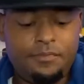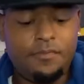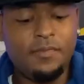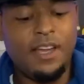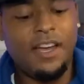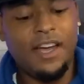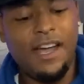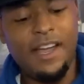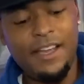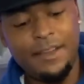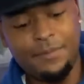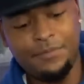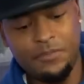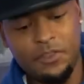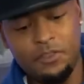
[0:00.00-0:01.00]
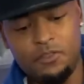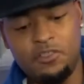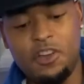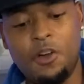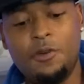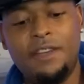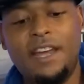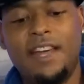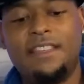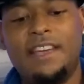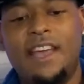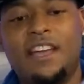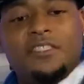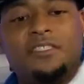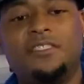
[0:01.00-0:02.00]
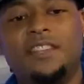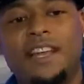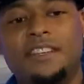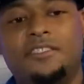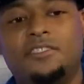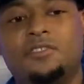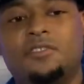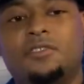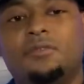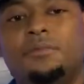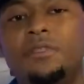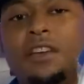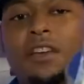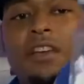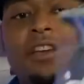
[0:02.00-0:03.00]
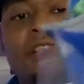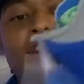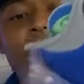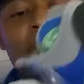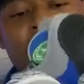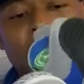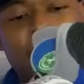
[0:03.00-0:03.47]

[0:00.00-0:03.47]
Alright? You know we got the extra laces on them. Right